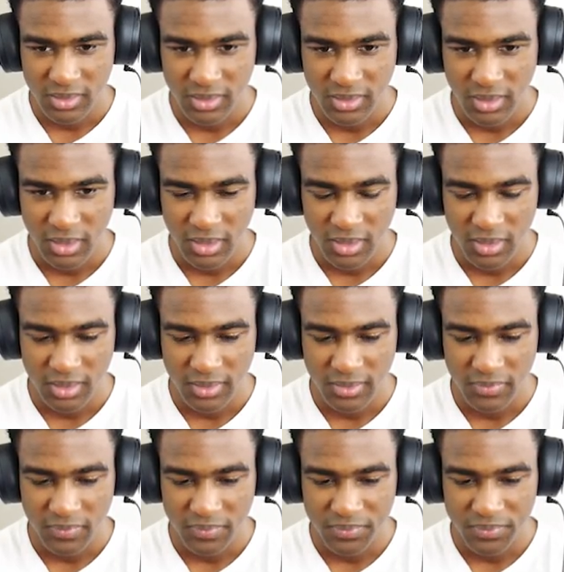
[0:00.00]

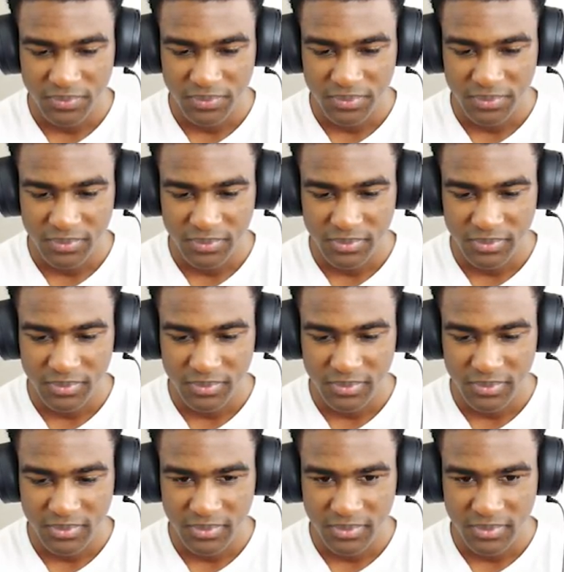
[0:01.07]

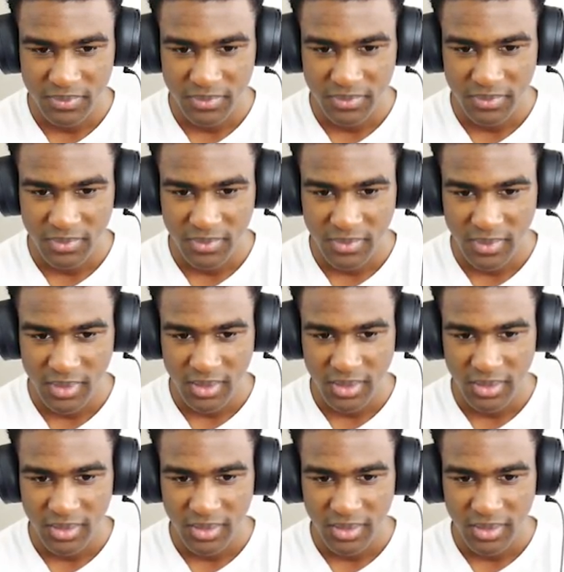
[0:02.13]
This person isn't speaking.